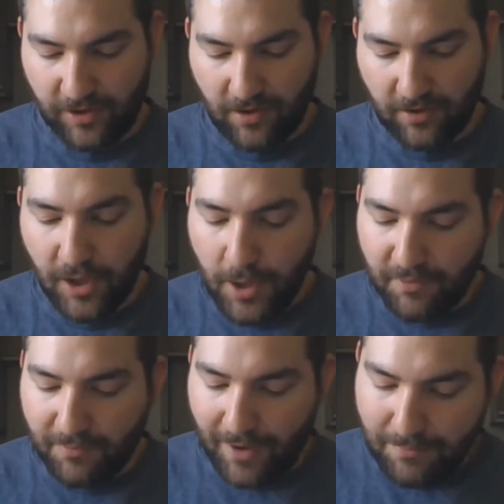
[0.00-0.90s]
young,
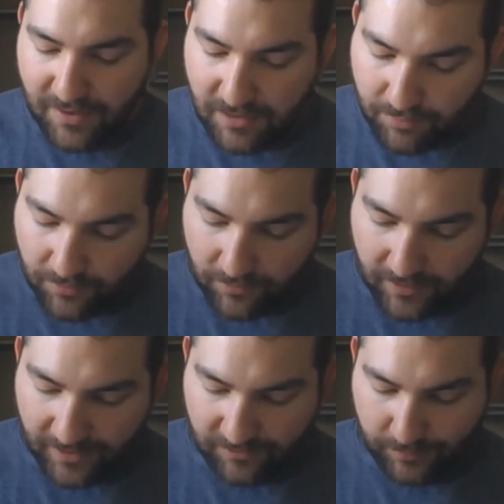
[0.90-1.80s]
but my people
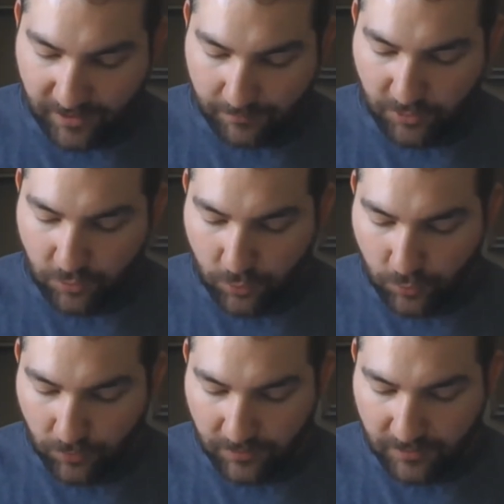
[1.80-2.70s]
has become
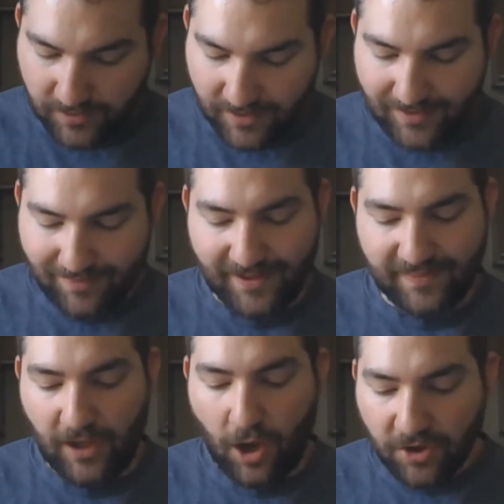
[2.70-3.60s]
cruel, like
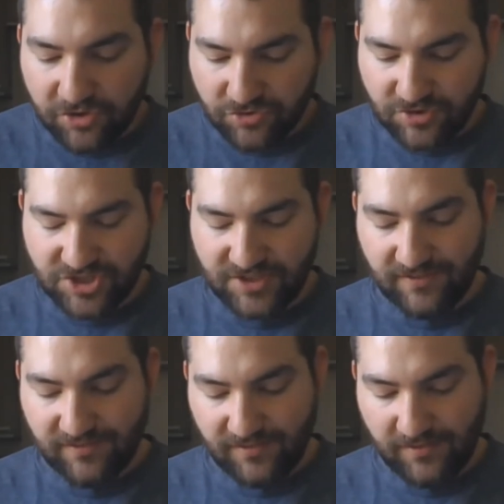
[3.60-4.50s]
the
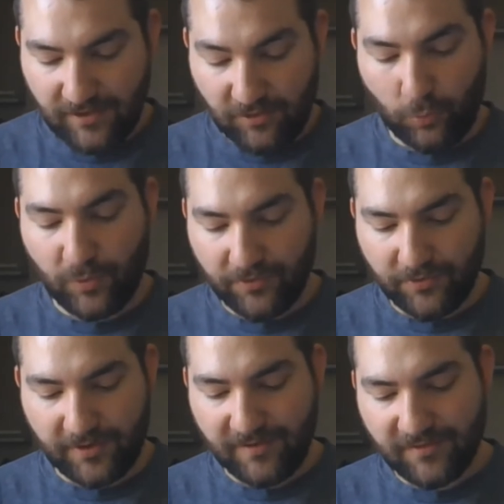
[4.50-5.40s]
ostriches in the
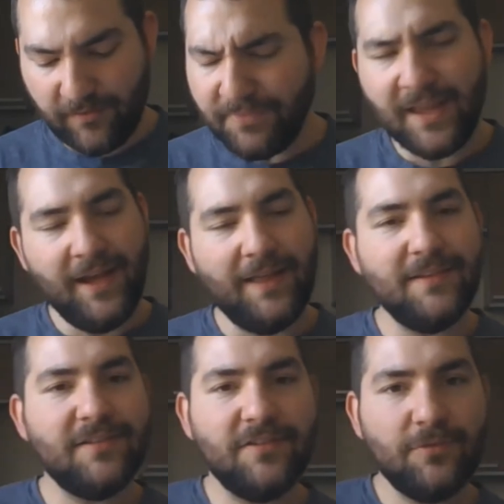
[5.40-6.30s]
wilderness. And
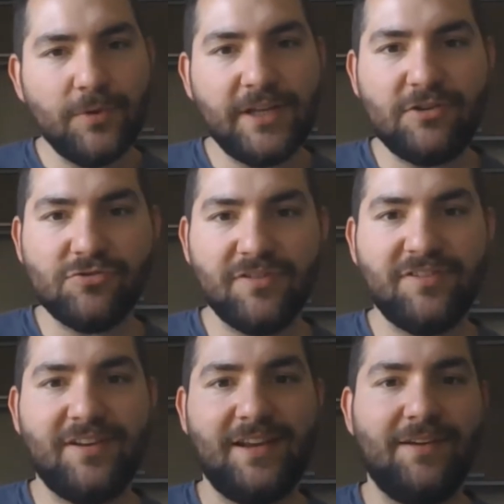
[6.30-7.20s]
this is a really
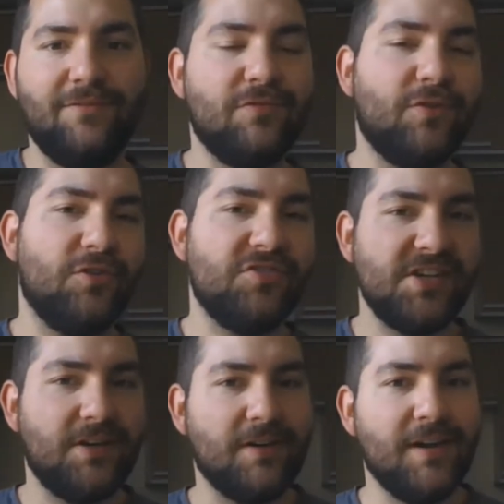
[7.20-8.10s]
interesting verse
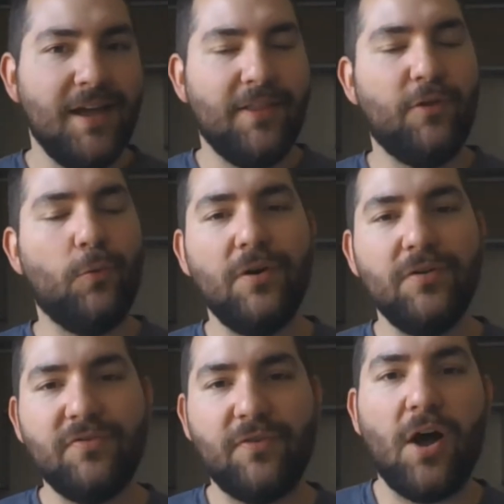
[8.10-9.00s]
here. The
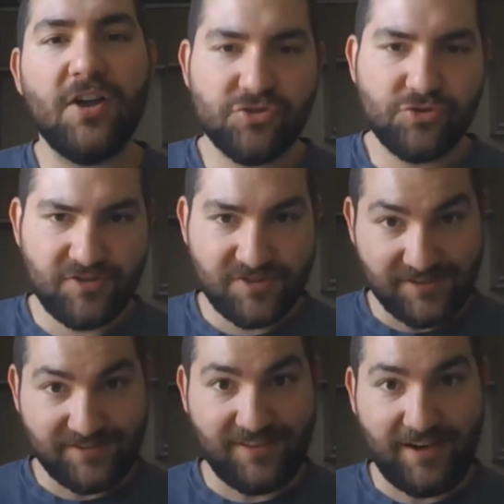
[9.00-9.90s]
word for
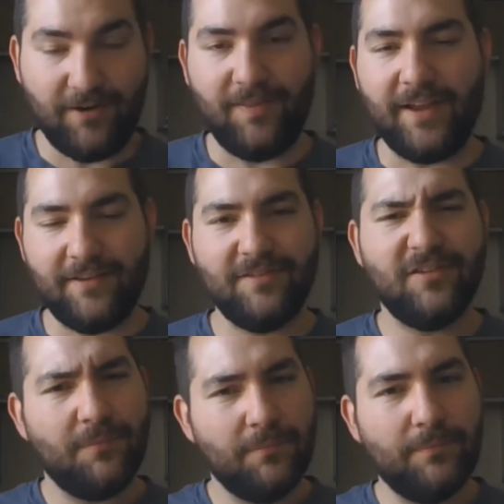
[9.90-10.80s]
ostriches there, like
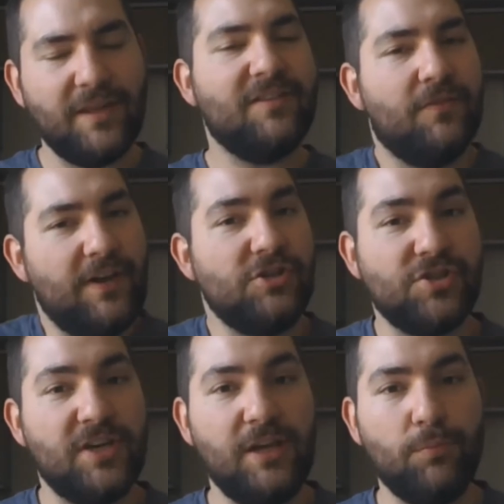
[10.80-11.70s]
some bits of
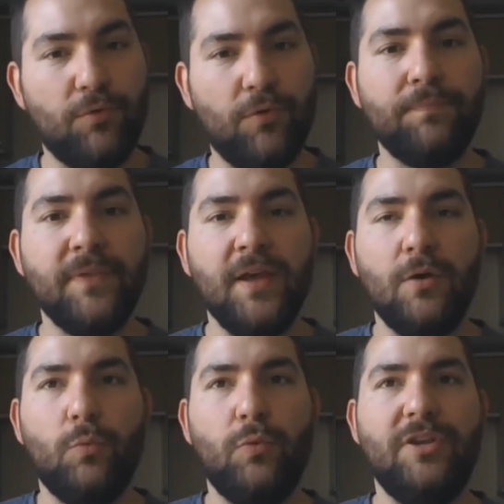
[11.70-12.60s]
ancient Hebrew,
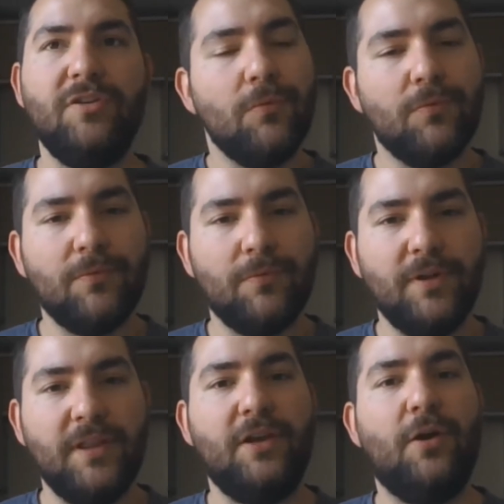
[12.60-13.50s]
we don't
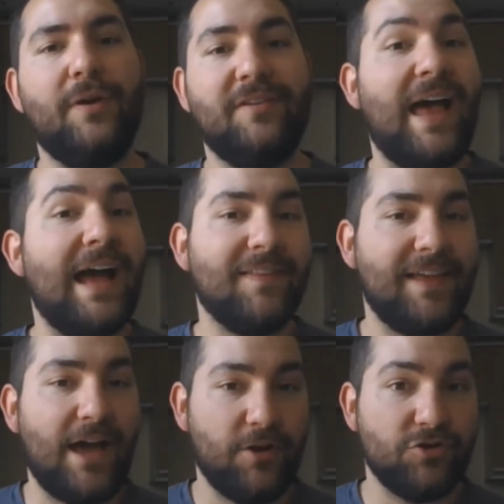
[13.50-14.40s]
really know exactly
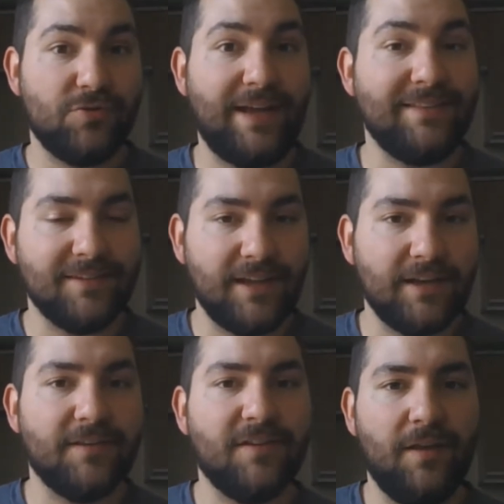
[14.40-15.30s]
how to translate
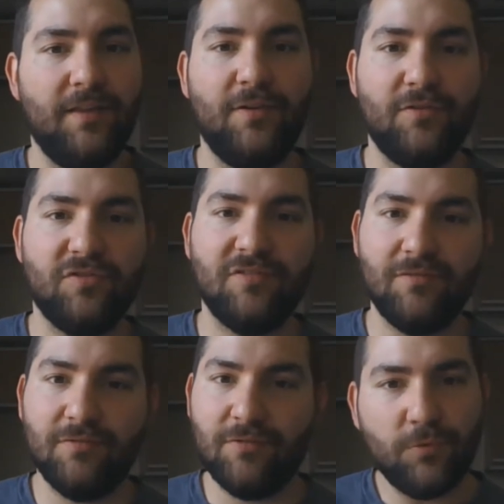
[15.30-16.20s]
it. So there's
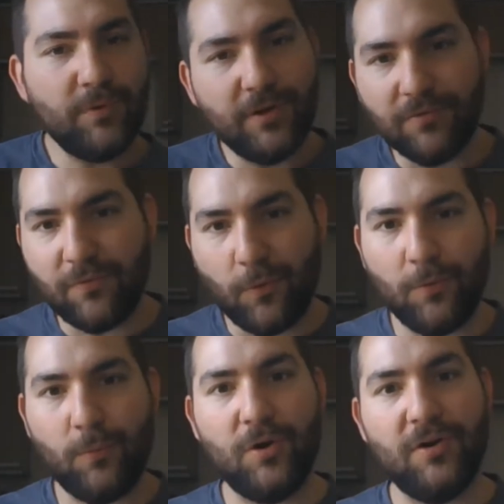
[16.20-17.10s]
3 or
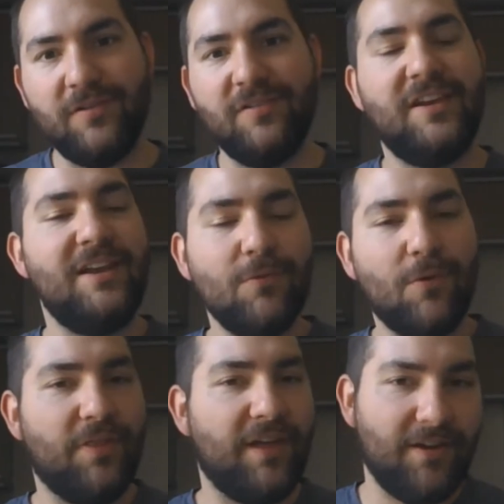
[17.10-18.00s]
4 words here
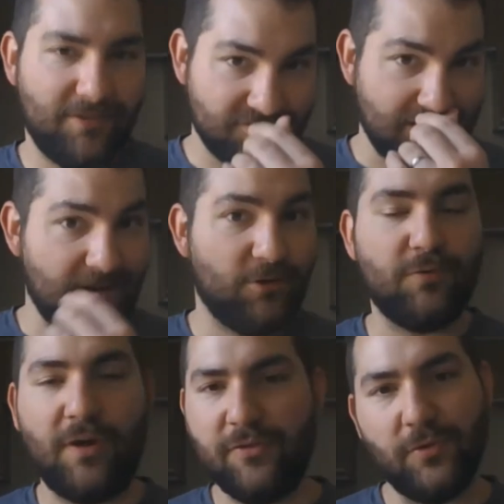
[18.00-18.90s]
or there scattered
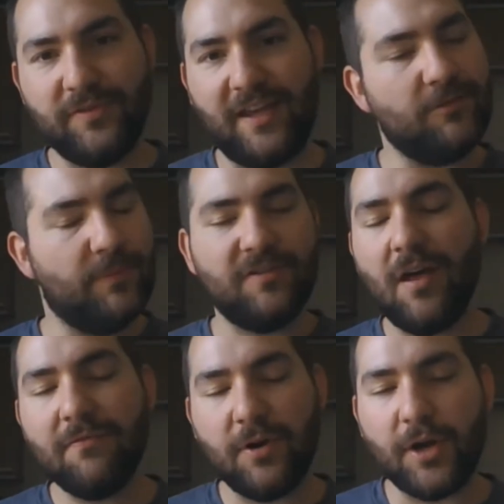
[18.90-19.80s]
throughout the Old Testament. It's
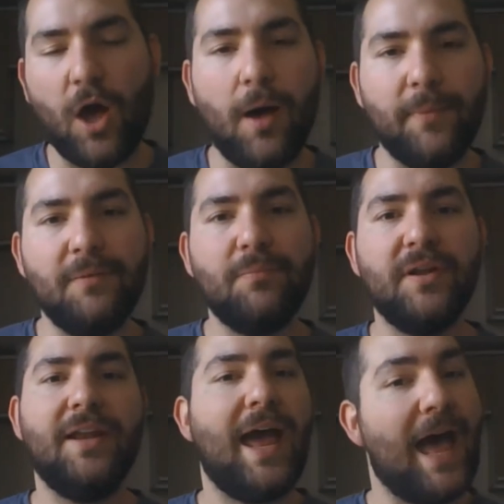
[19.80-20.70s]
not very common, but
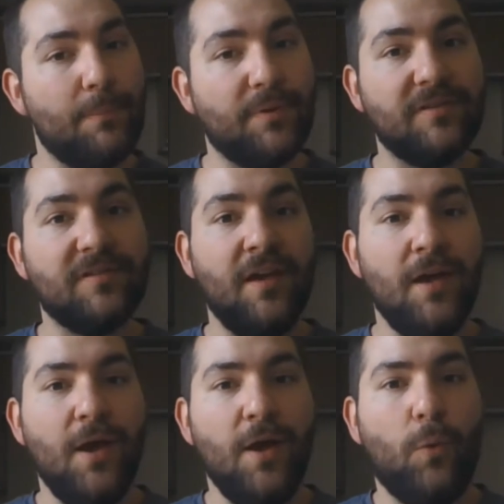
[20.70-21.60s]
it happens,
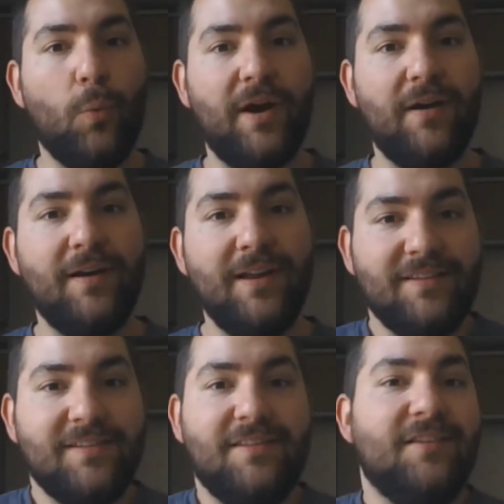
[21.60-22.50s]
where
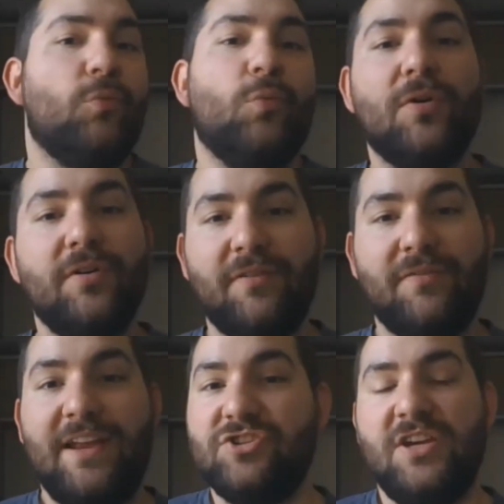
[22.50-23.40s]
it's this word of
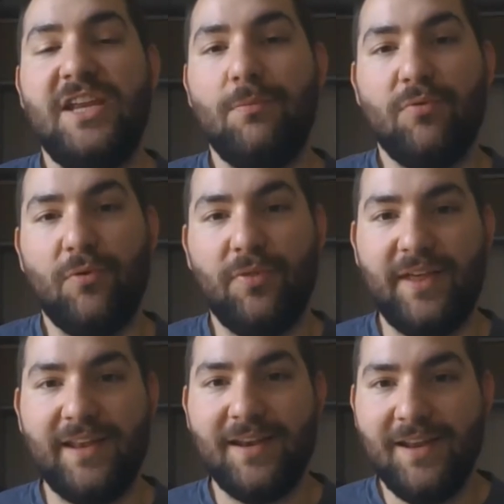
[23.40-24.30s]
ancient Hebrew
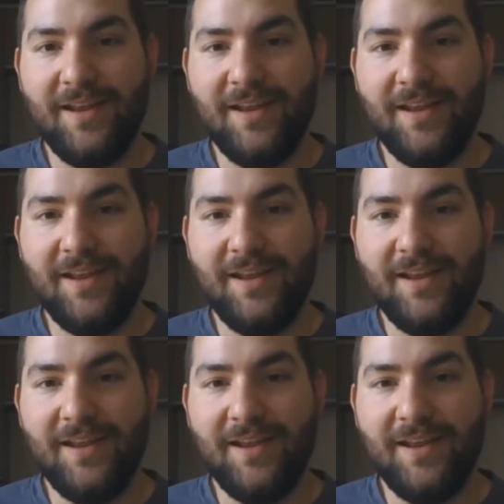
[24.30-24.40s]
that